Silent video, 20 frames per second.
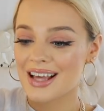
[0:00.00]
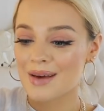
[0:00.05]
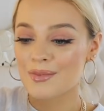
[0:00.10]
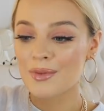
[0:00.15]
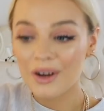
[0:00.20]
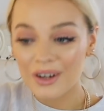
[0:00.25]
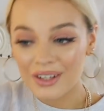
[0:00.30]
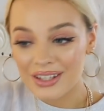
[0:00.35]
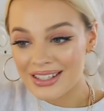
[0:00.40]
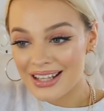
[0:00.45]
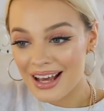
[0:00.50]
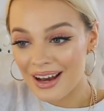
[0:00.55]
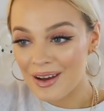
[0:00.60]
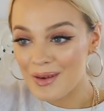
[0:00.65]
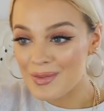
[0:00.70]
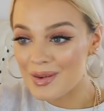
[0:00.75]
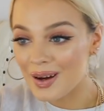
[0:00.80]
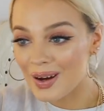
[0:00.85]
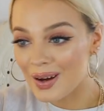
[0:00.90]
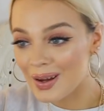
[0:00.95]
I'm not going to tell
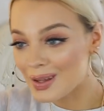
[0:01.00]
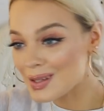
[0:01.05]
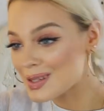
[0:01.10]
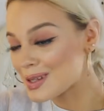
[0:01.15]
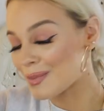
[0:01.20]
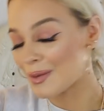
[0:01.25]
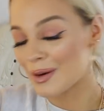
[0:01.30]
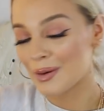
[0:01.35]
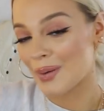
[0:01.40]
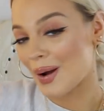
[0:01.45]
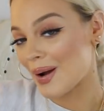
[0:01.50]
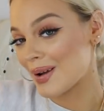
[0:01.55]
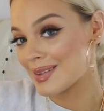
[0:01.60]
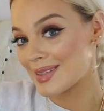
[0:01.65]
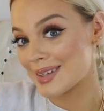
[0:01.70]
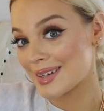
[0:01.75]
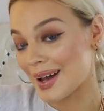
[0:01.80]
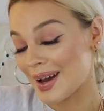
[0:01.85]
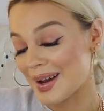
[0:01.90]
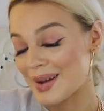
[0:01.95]
you because I'm going to wear it
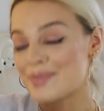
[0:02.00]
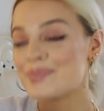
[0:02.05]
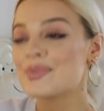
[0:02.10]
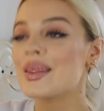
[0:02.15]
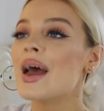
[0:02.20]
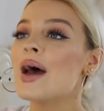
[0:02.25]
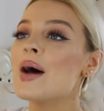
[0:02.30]
tonight,